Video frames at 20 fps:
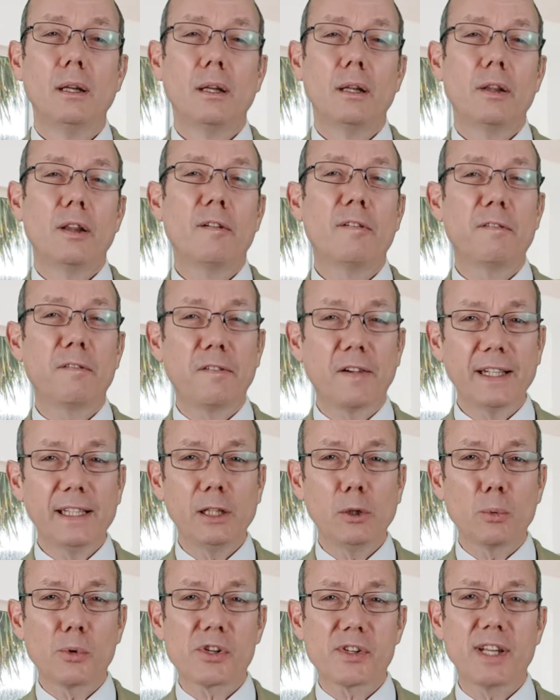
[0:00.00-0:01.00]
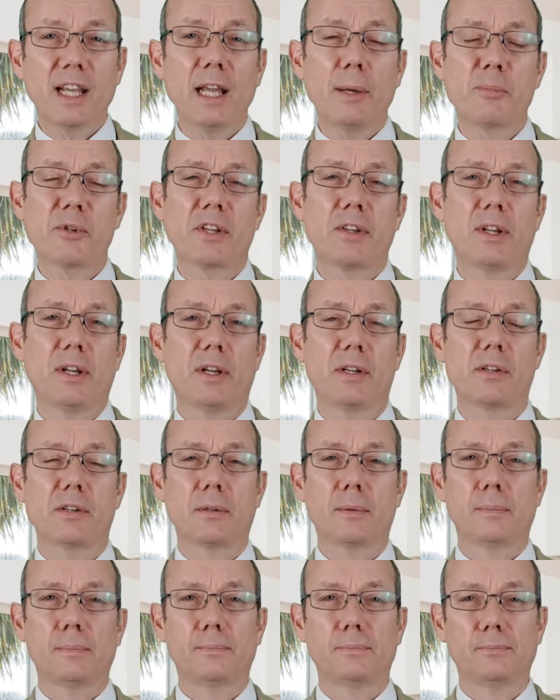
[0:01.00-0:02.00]
The final steps in this,
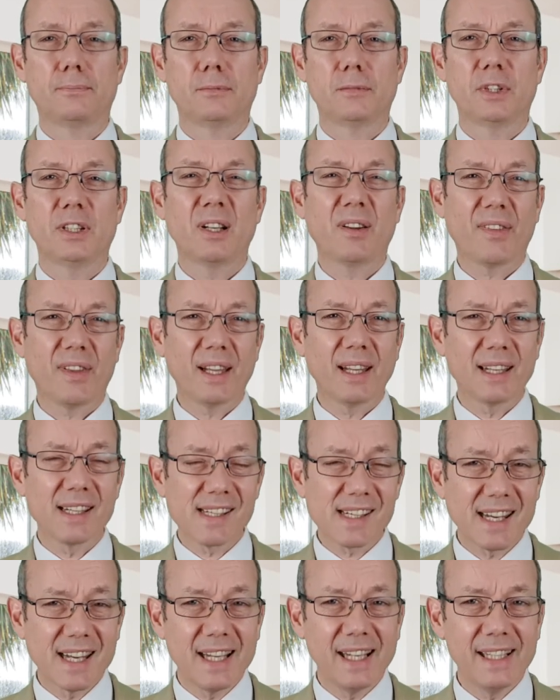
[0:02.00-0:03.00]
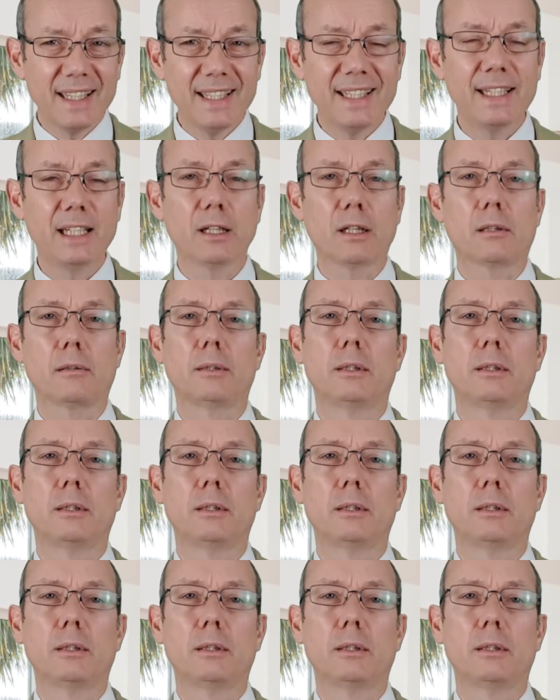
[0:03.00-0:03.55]
and I think it's key here.